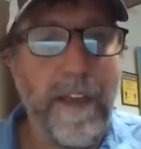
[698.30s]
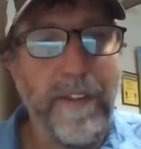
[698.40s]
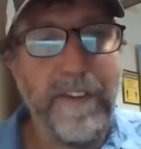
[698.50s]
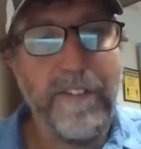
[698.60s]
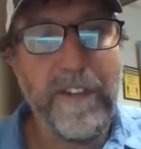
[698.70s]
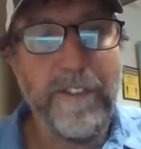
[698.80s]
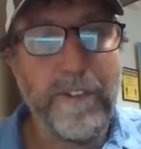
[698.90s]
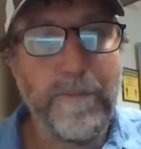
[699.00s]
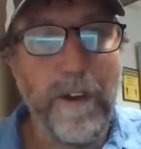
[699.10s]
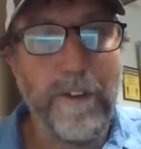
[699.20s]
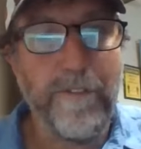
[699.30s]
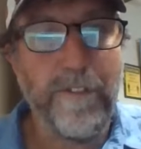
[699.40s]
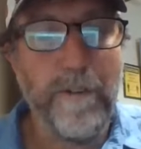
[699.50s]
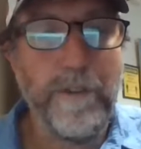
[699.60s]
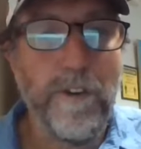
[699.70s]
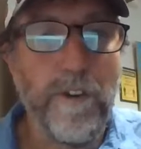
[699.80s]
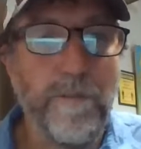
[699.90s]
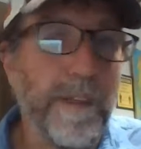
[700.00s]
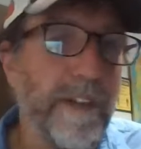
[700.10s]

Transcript: And the diseases brought from Europe